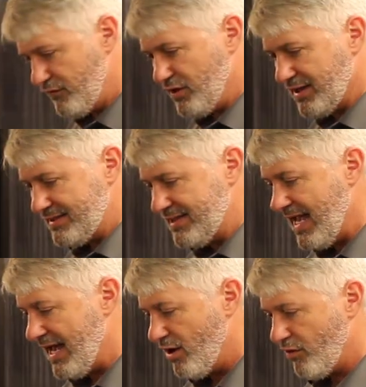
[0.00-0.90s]
I don't know if you can
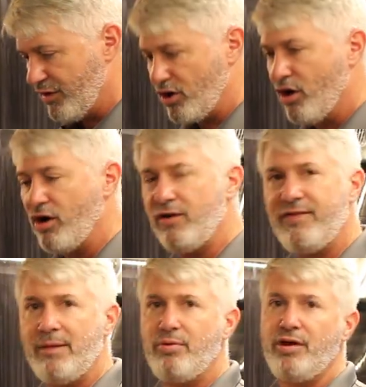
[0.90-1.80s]
tell the
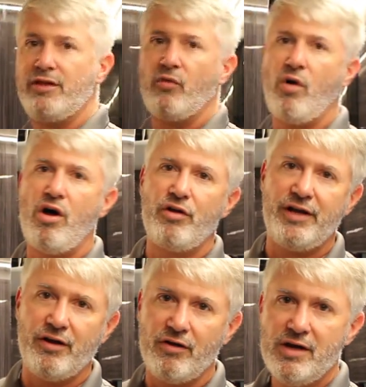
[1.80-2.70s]
curve they put in the
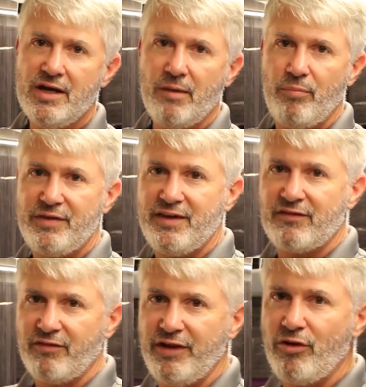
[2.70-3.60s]
wall here, but
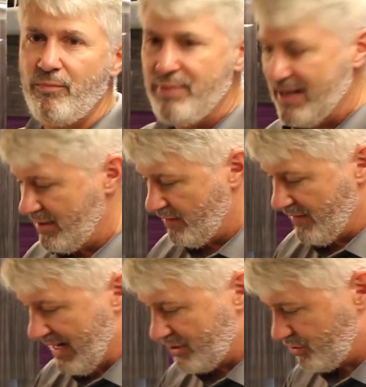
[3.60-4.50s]
this little bit
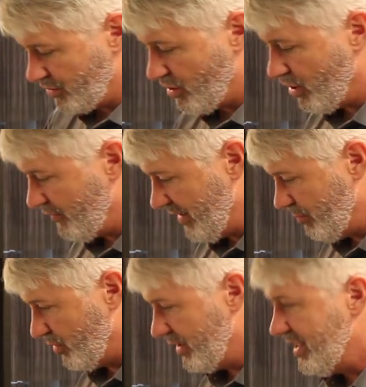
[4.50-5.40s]
of extra curve
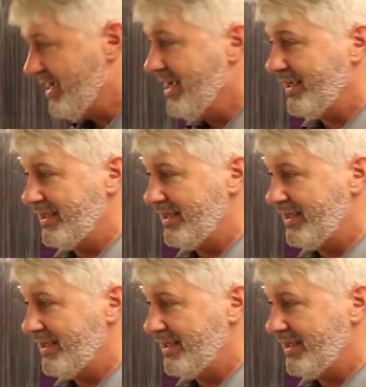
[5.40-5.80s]
they put